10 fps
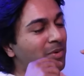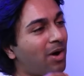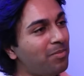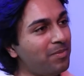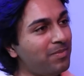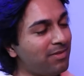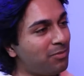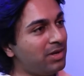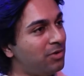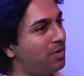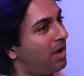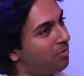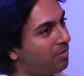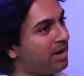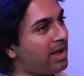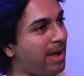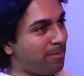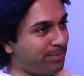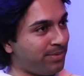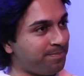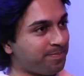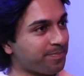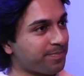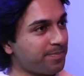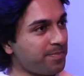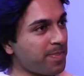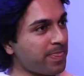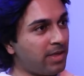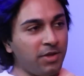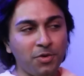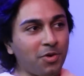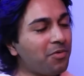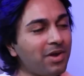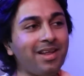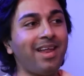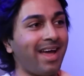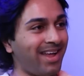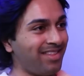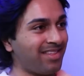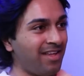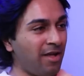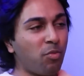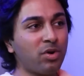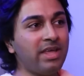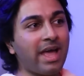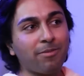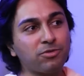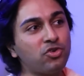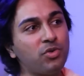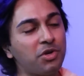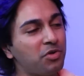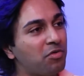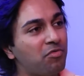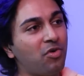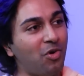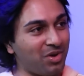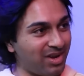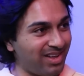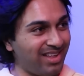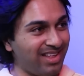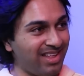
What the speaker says: the problem is, when you download an app, you don't realize what the app's doing to your phone.